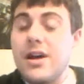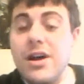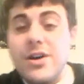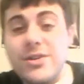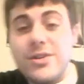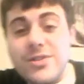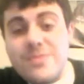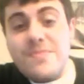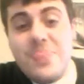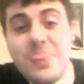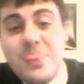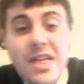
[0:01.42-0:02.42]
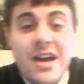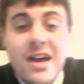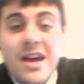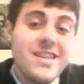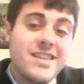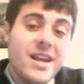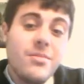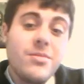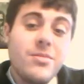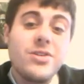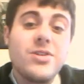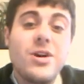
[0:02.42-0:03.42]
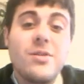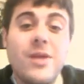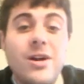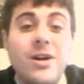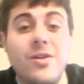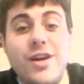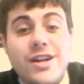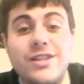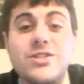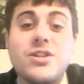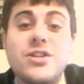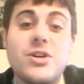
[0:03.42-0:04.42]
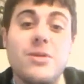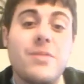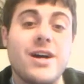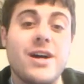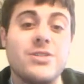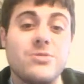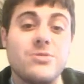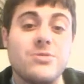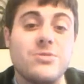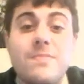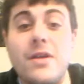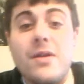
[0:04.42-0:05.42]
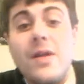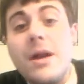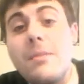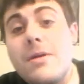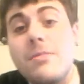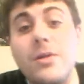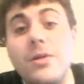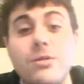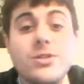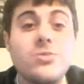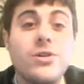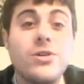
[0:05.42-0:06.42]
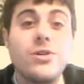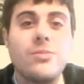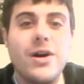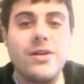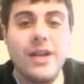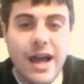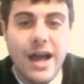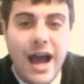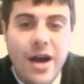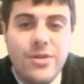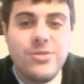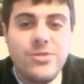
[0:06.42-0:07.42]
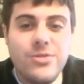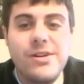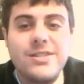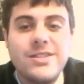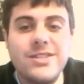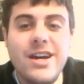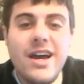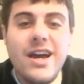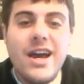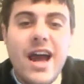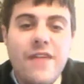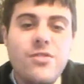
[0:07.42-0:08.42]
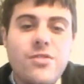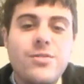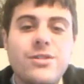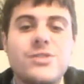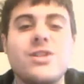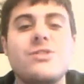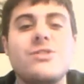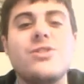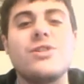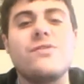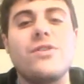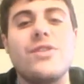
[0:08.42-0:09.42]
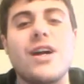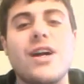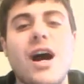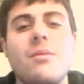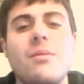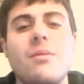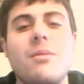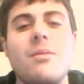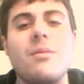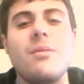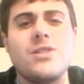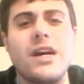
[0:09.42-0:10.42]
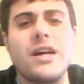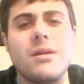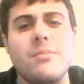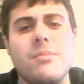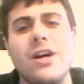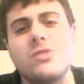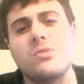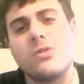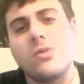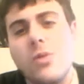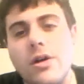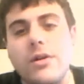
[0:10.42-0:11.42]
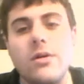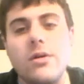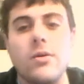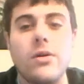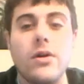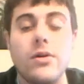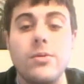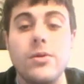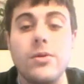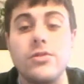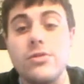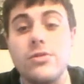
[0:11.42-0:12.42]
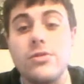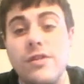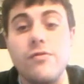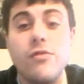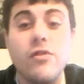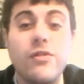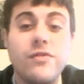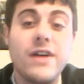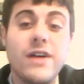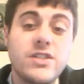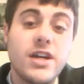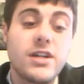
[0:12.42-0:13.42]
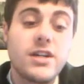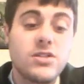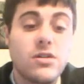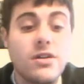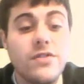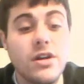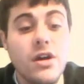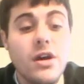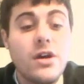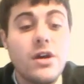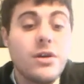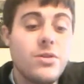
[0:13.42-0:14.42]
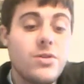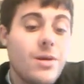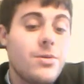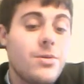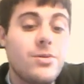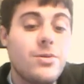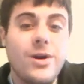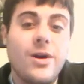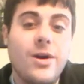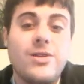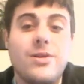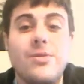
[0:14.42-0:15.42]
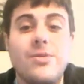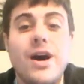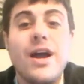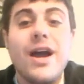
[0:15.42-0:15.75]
Hi YouTube. Today I'm going to talk about creating a secure password. A lot of people always wonder about how you do this. Everyone knows that you should avoid the common passwords like password1 or 123456 or even QWERTY.